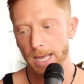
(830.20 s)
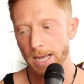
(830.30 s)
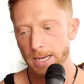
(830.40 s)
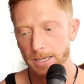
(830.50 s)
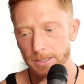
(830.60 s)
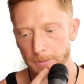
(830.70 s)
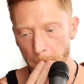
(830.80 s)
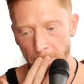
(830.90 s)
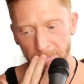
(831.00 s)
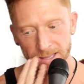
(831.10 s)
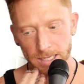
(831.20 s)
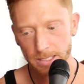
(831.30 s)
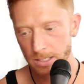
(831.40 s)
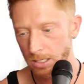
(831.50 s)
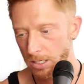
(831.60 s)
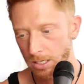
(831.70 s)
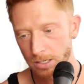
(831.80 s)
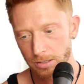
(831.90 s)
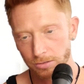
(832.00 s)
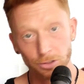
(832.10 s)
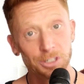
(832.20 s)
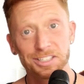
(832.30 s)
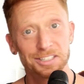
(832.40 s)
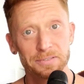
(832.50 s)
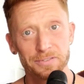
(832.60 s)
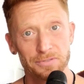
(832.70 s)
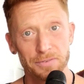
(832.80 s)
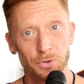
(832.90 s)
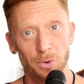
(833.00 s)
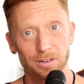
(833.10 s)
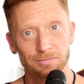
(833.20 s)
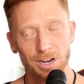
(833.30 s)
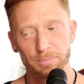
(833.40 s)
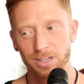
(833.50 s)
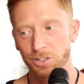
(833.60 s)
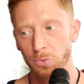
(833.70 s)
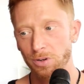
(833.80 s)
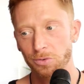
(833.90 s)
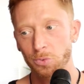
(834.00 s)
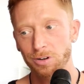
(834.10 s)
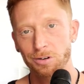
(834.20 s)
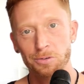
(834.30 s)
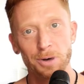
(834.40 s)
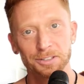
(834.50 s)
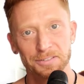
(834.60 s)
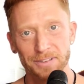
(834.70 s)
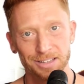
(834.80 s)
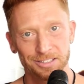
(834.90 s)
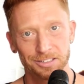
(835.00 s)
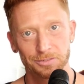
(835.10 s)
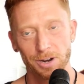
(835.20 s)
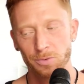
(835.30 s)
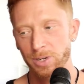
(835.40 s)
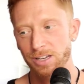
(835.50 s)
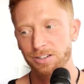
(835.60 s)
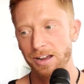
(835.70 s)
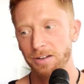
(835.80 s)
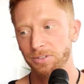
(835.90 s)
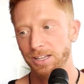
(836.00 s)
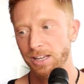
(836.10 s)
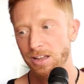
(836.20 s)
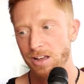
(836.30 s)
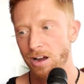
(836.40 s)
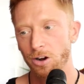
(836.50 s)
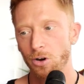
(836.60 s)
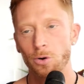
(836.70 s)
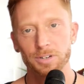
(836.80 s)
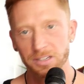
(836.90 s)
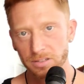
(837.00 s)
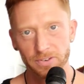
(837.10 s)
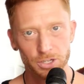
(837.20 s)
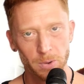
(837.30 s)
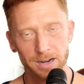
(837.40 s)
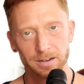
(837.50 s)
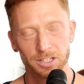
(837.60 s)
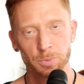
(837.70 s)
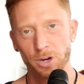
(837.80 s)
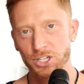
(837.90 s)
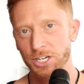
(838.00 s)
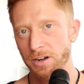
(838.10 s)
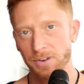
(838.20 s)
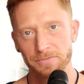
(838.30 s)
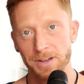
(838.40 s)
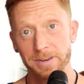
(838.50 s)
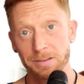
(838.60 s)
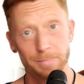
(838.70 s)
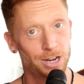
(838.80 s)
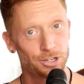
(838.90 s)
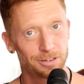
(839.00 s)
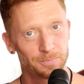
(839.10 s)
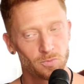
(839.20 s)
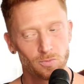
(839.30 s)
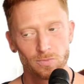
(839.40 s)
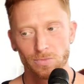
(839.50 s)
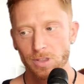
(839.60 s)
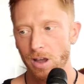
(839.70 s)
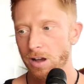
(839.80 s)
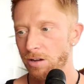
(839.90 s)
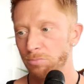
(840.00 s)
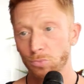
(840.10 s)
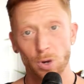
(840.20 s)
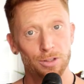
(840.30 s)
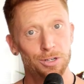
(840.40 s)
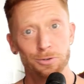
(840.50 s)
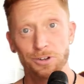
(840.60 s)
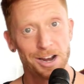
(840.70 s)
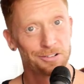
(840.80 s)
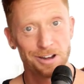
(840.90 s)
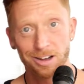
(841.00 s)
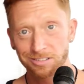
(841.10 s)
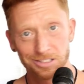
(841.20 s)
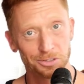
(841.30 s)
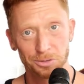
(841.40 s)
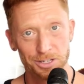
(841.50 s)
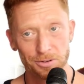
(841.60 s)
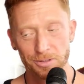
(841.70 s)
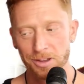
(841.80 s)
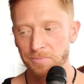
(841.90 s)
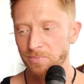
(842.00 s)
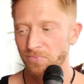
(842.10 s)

And this looks different for everyone, right? Because we're all multifaceted, right? We each have like our own individuated expression of our feminine magic. Whether you do drag or not, it's totally your thing.